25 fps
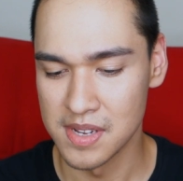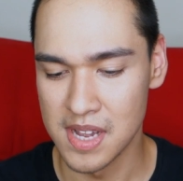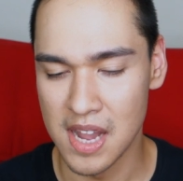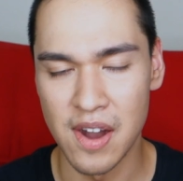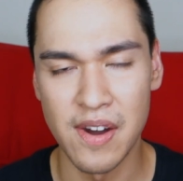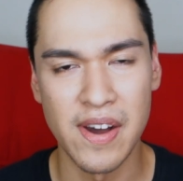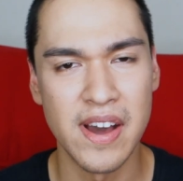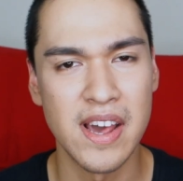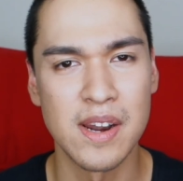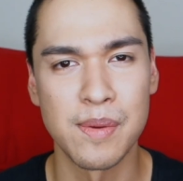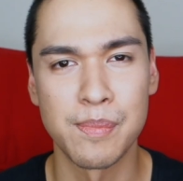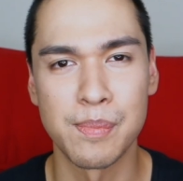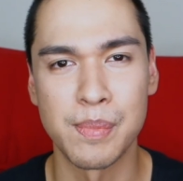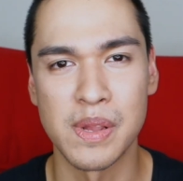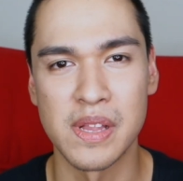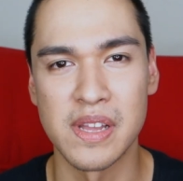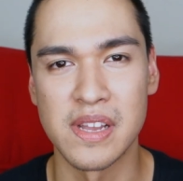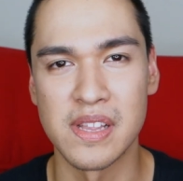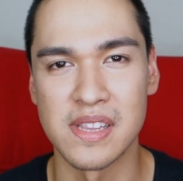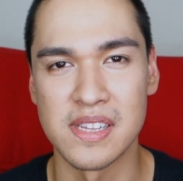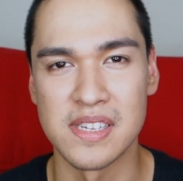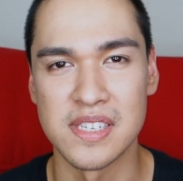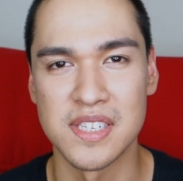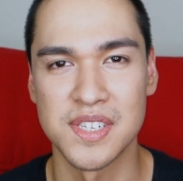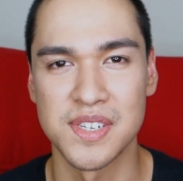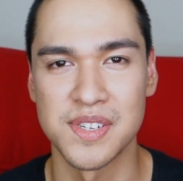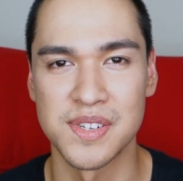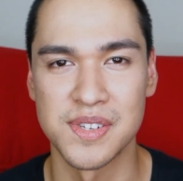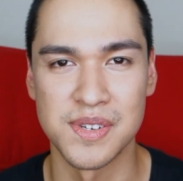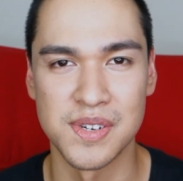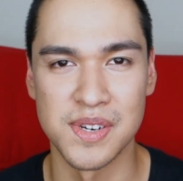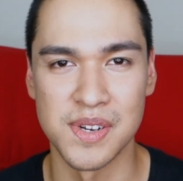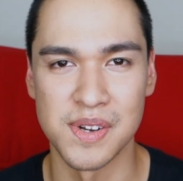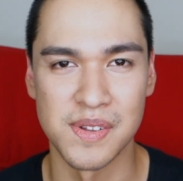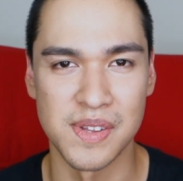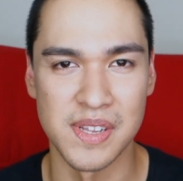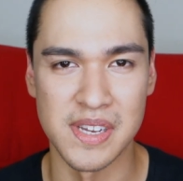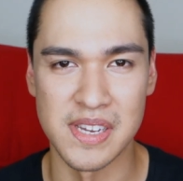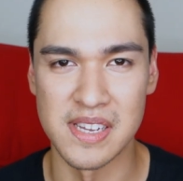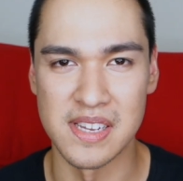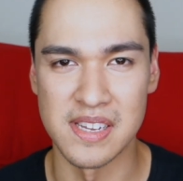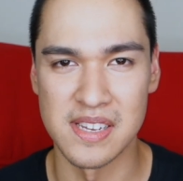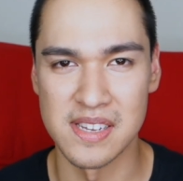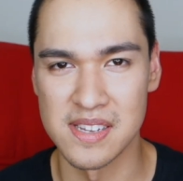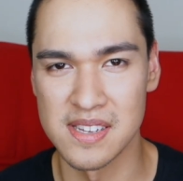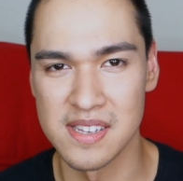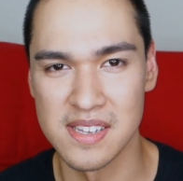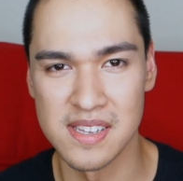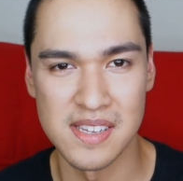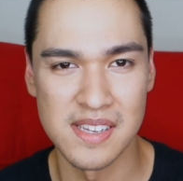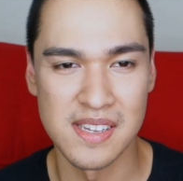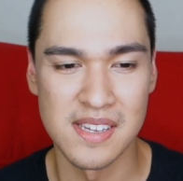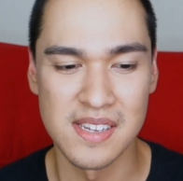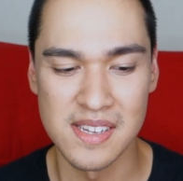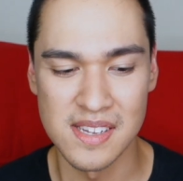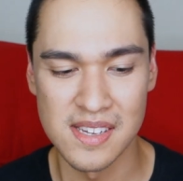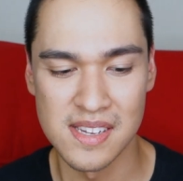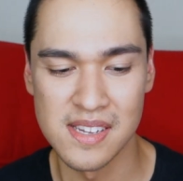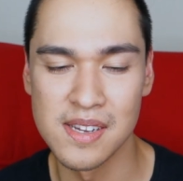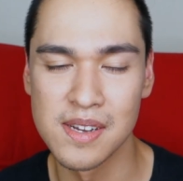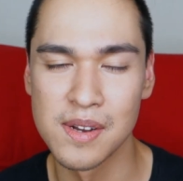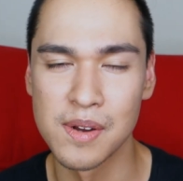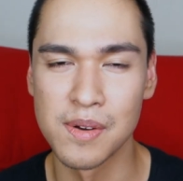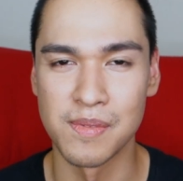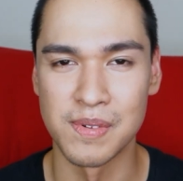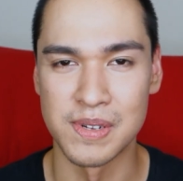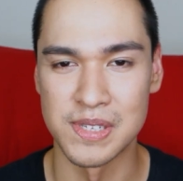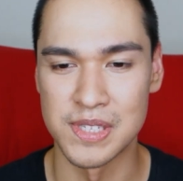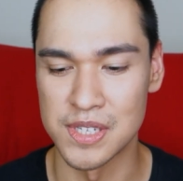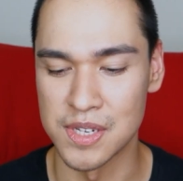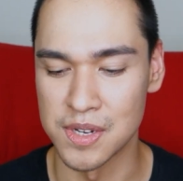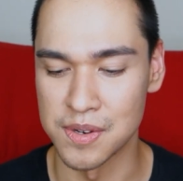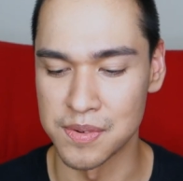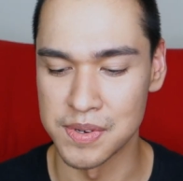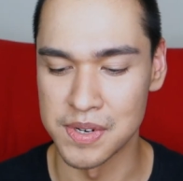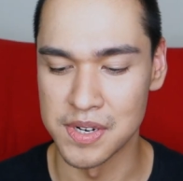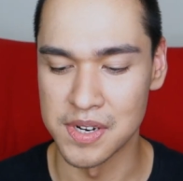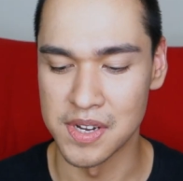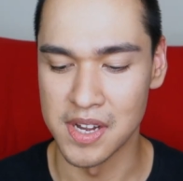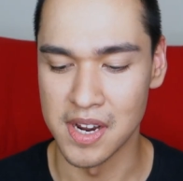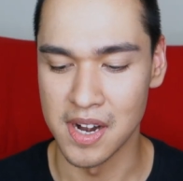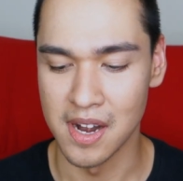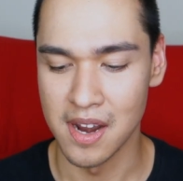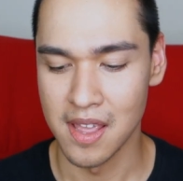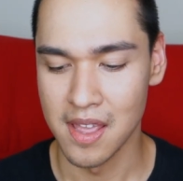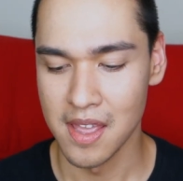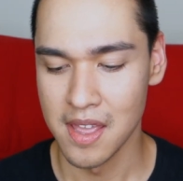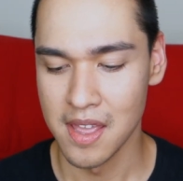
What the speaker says: I'll add a playlist so you know like what's going on.